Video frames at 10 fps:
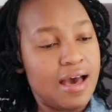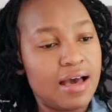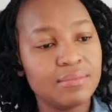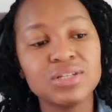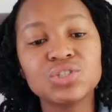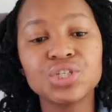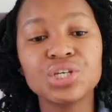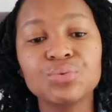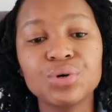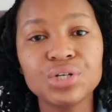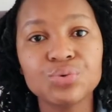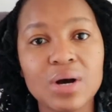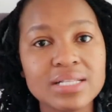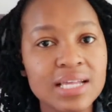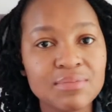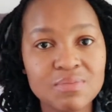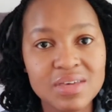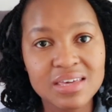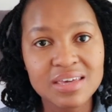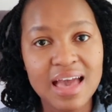I mean, she would WhatsApp
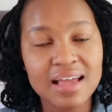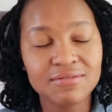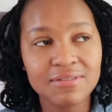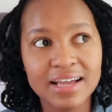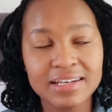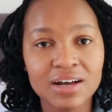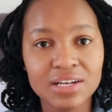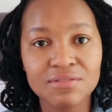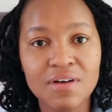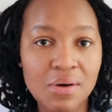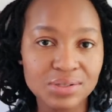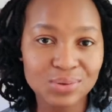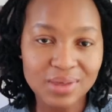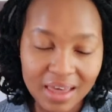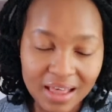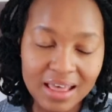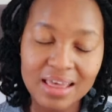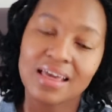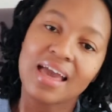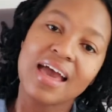me and find out if I was okay,